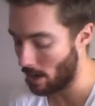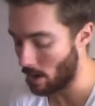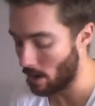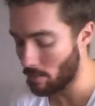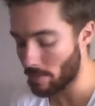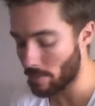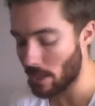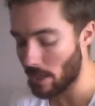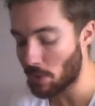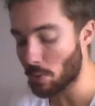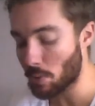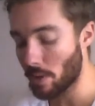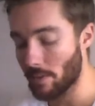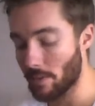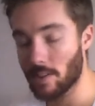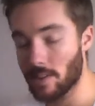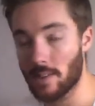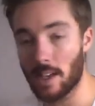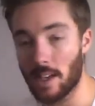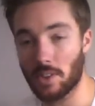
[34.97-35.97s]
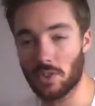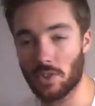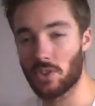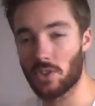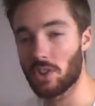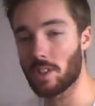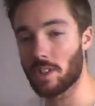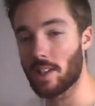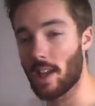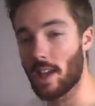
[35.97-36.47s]
Each one of these sessions
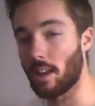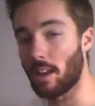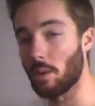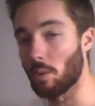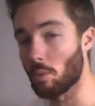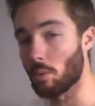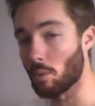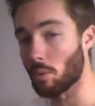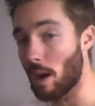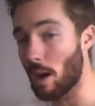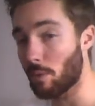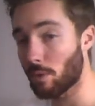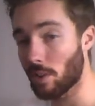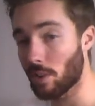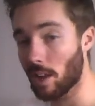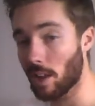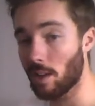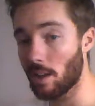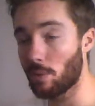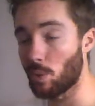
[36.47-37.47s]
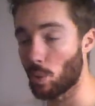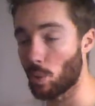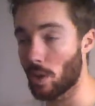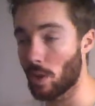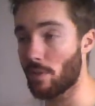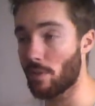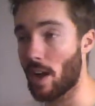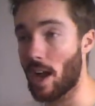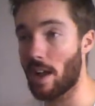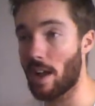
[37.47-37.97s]
should take you roughly
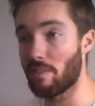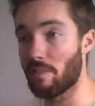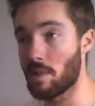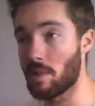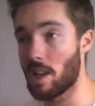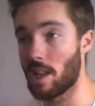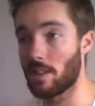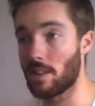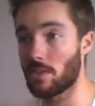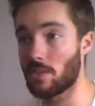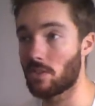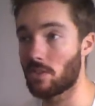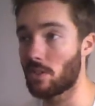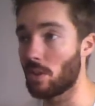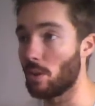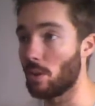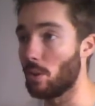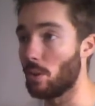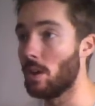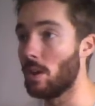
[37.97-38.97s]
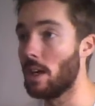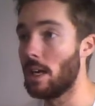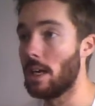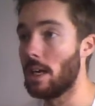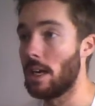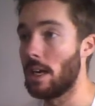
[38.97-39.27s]
45 minutes to